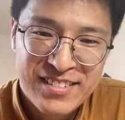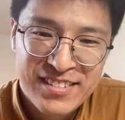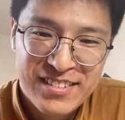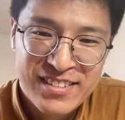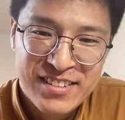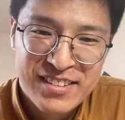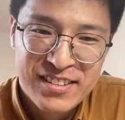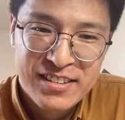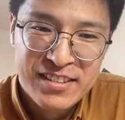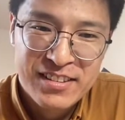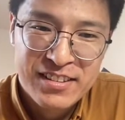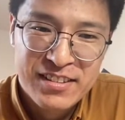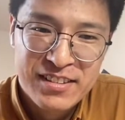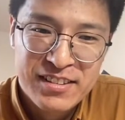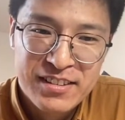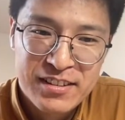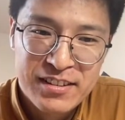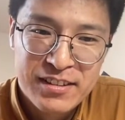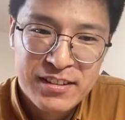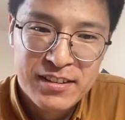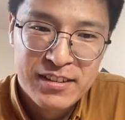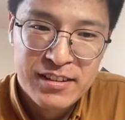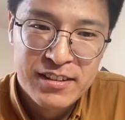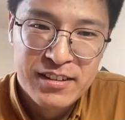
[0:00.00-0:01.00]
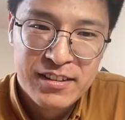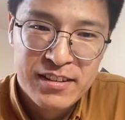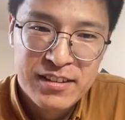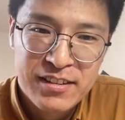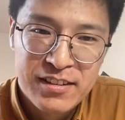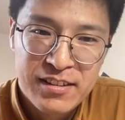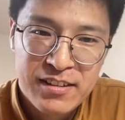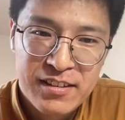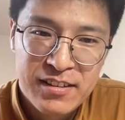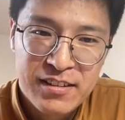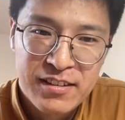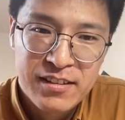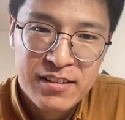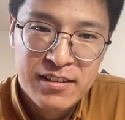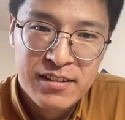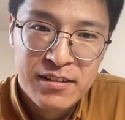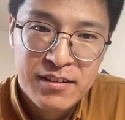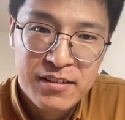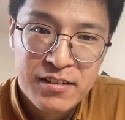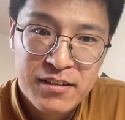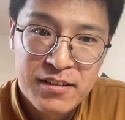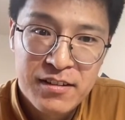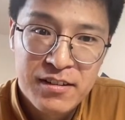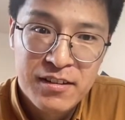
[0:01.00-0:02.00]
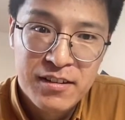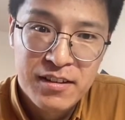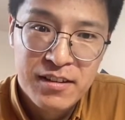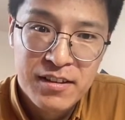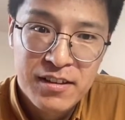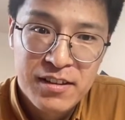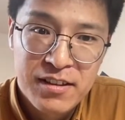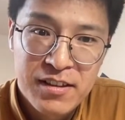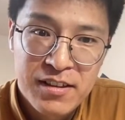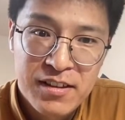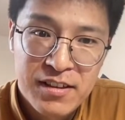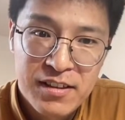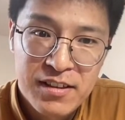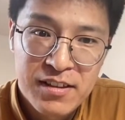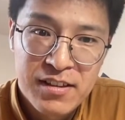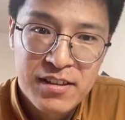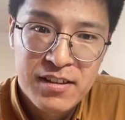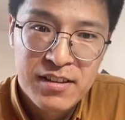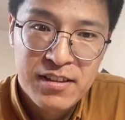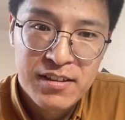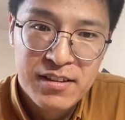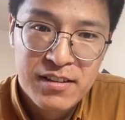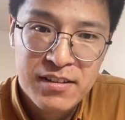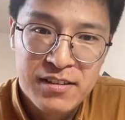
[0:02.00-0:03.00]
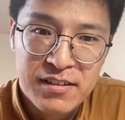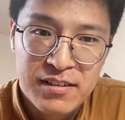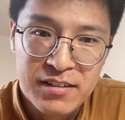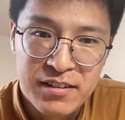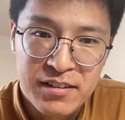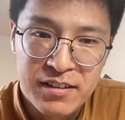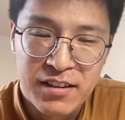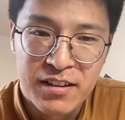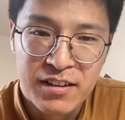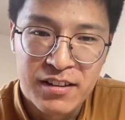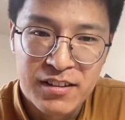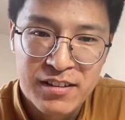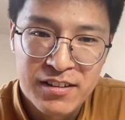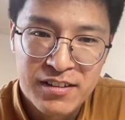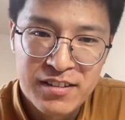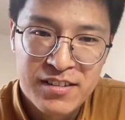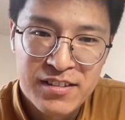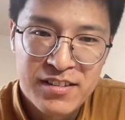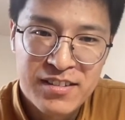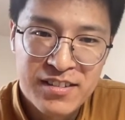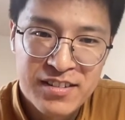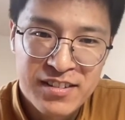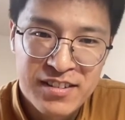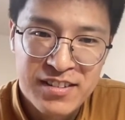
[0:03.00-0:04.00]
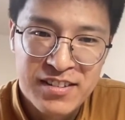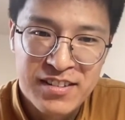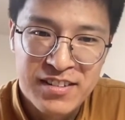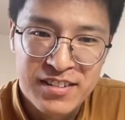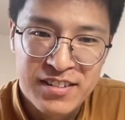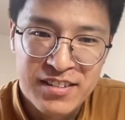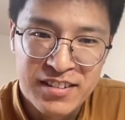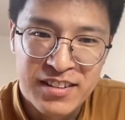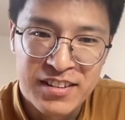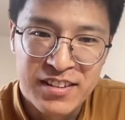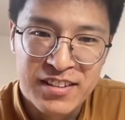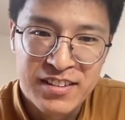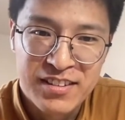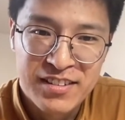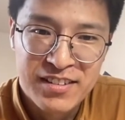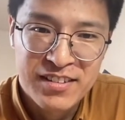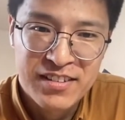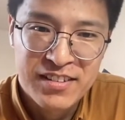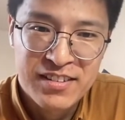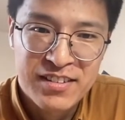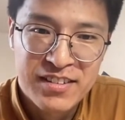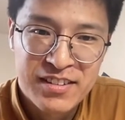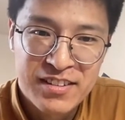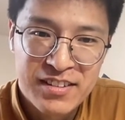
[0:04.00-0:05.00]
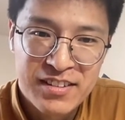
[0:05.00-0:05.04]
[no speech]